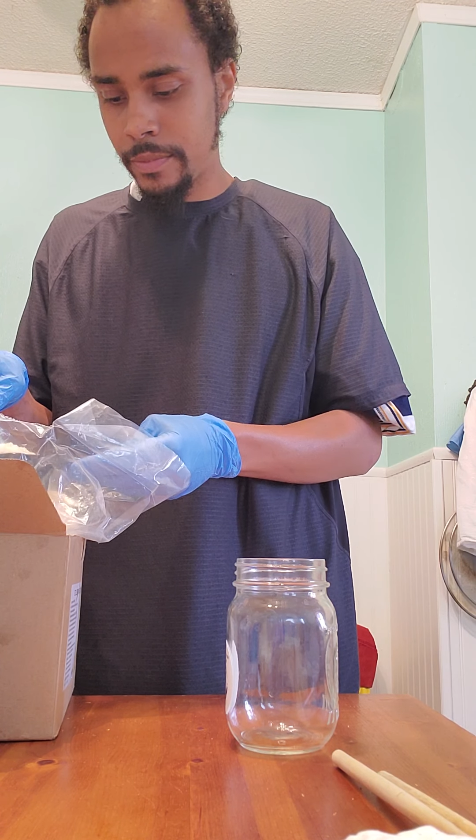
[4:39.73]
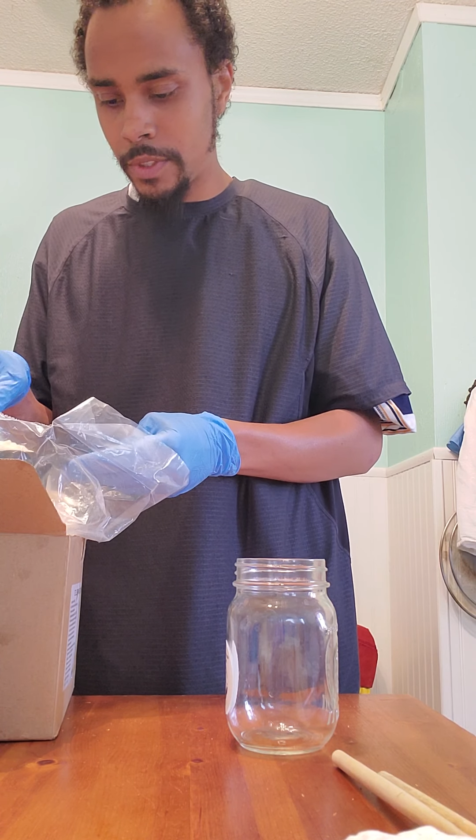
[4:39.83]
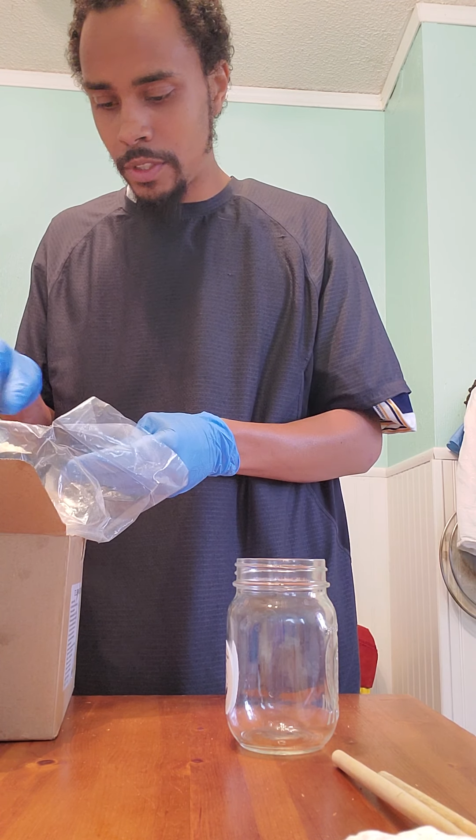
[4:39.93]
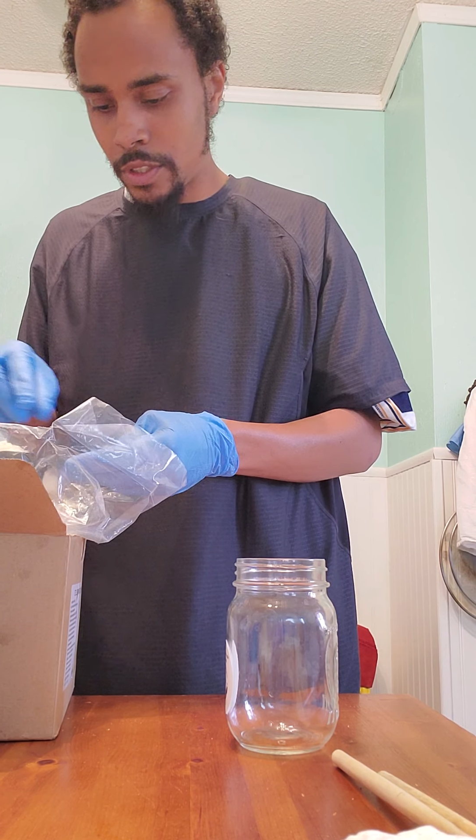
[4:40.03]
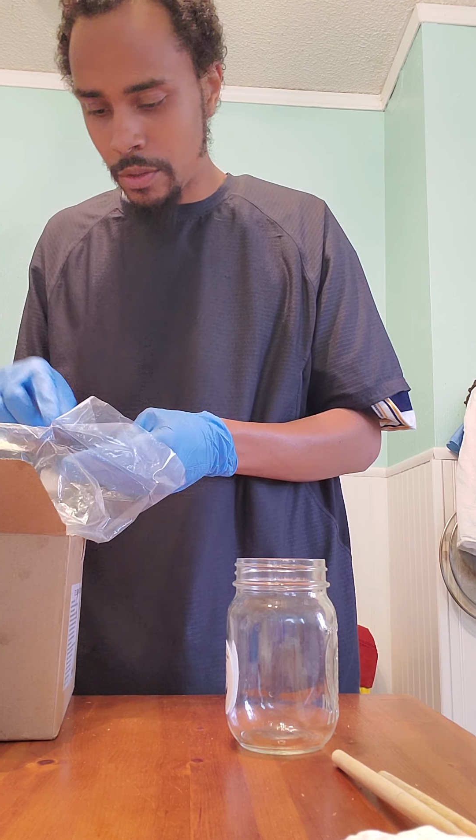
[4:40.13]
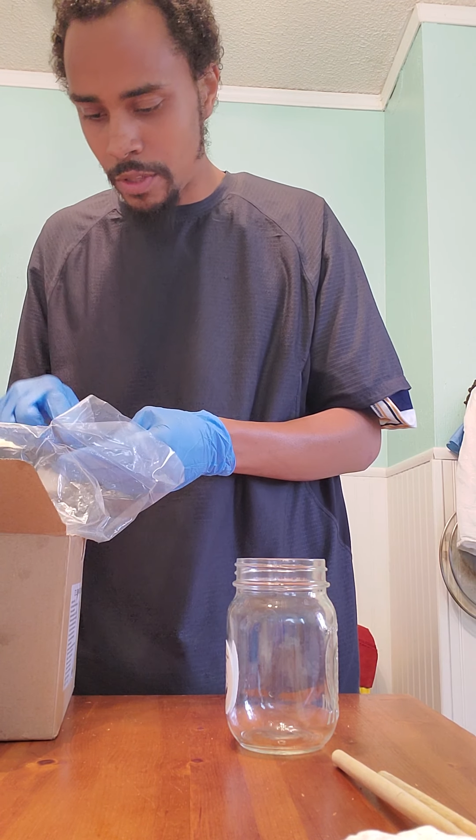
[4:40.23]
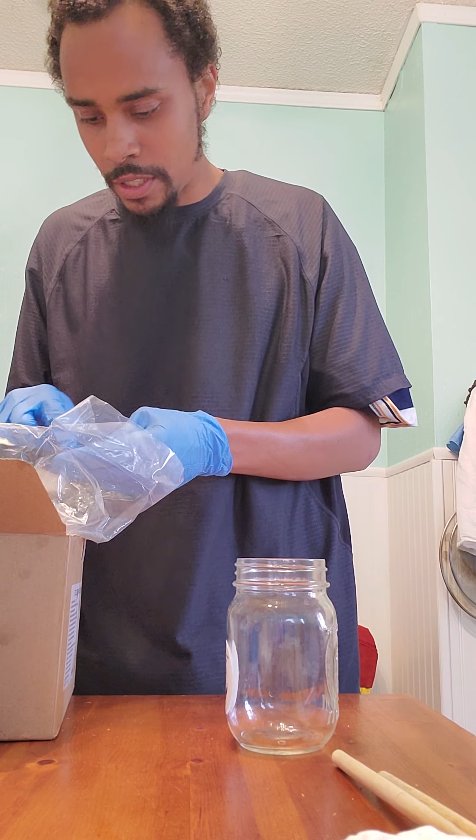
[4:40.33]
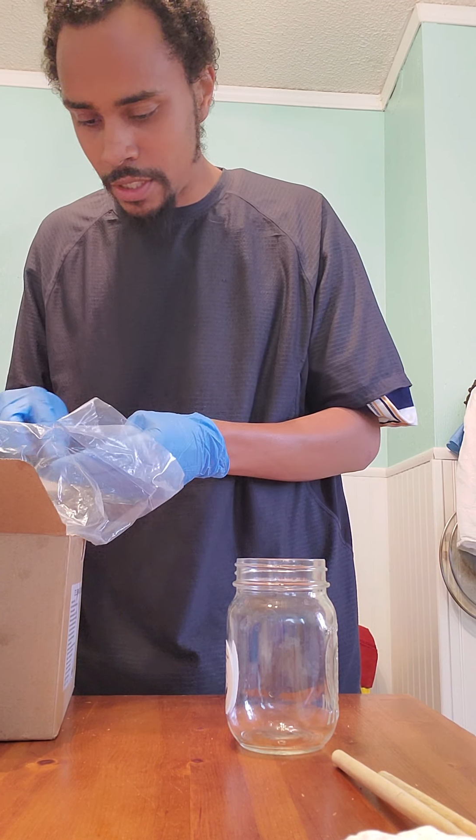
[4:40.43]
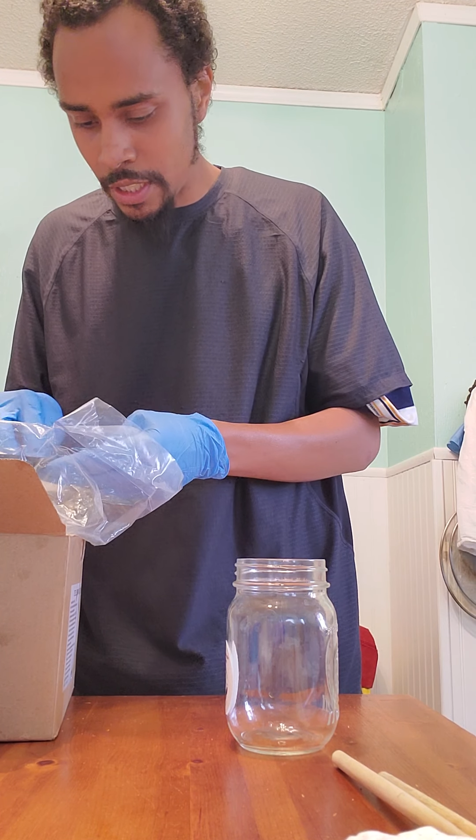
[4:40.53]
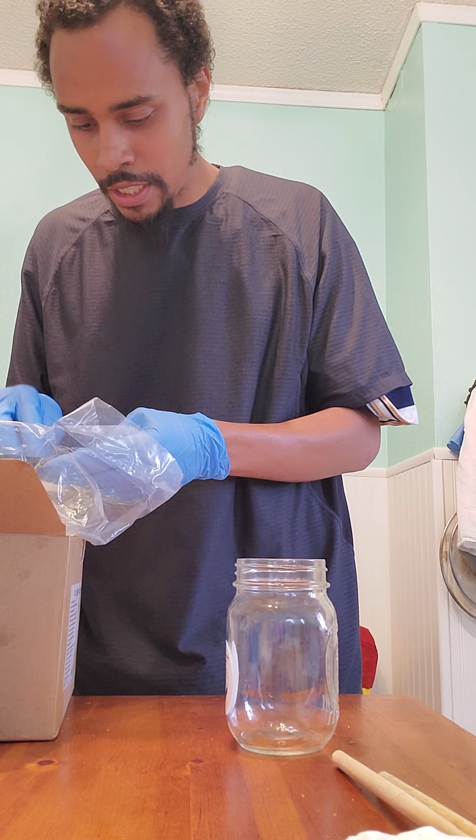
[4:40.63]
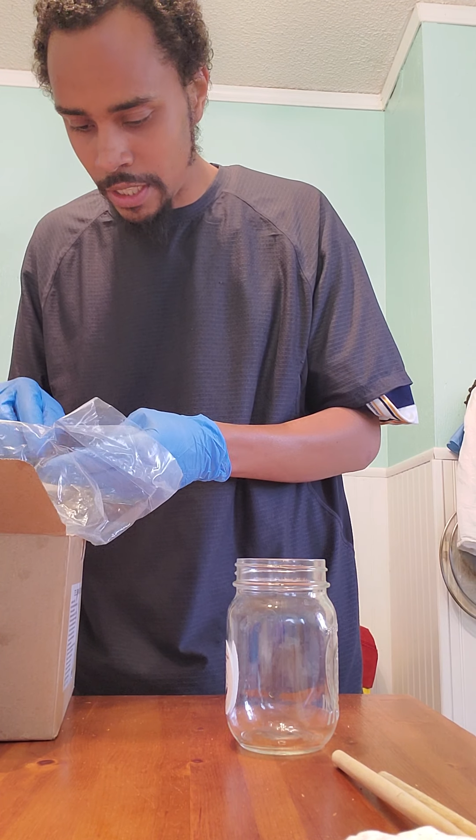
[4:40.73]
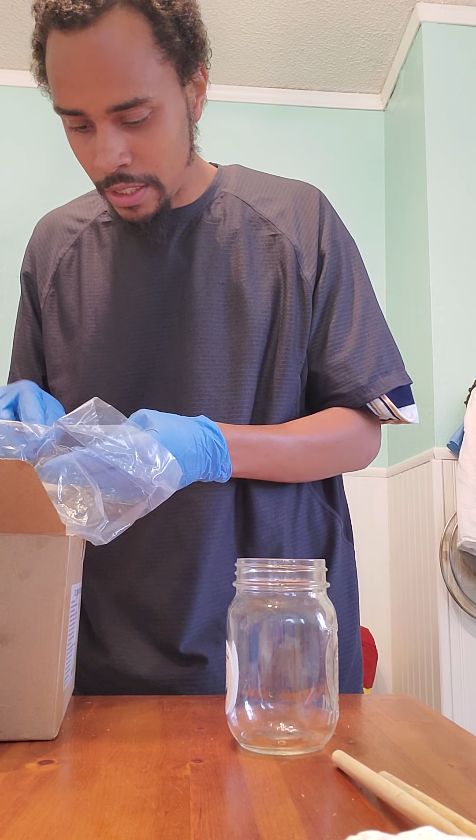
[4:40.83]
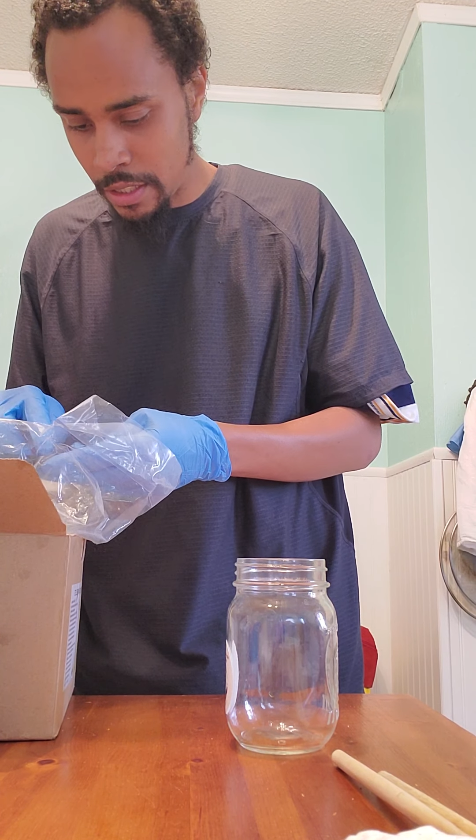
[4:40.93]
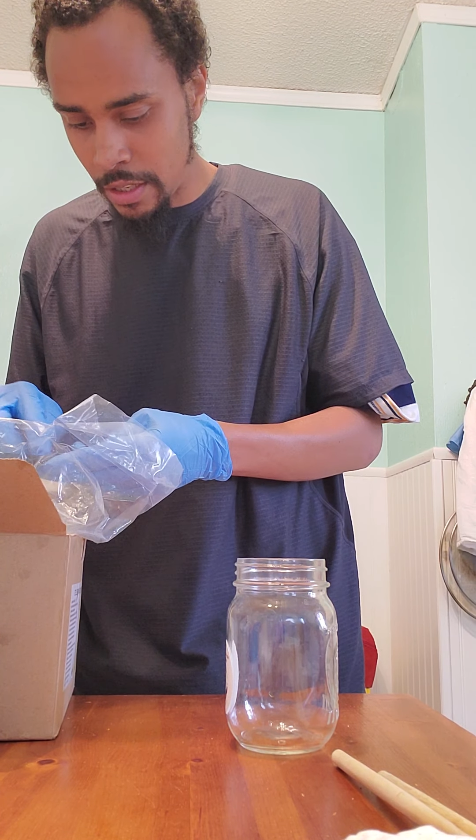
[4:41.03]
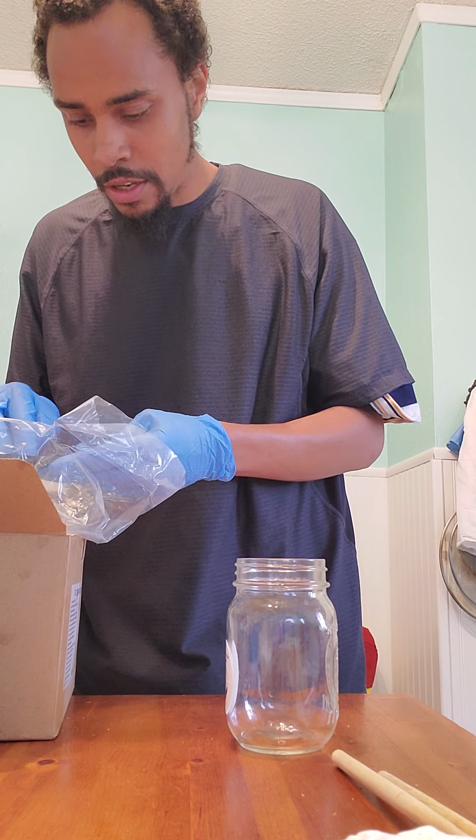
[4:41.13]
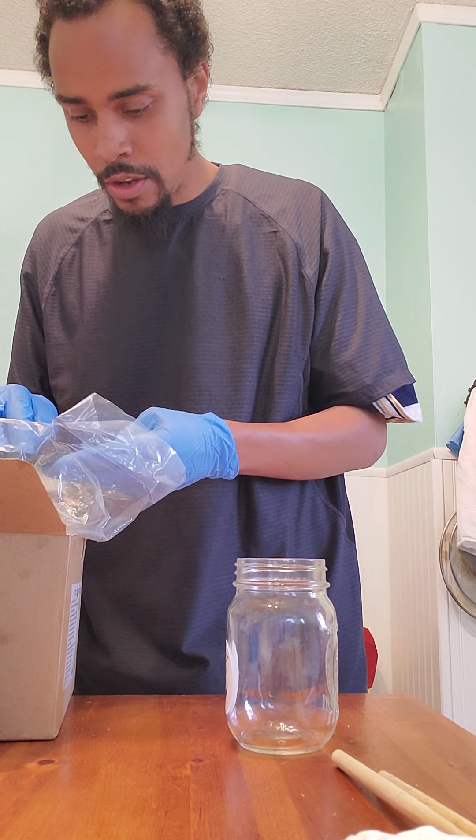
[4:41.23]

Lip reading: so this is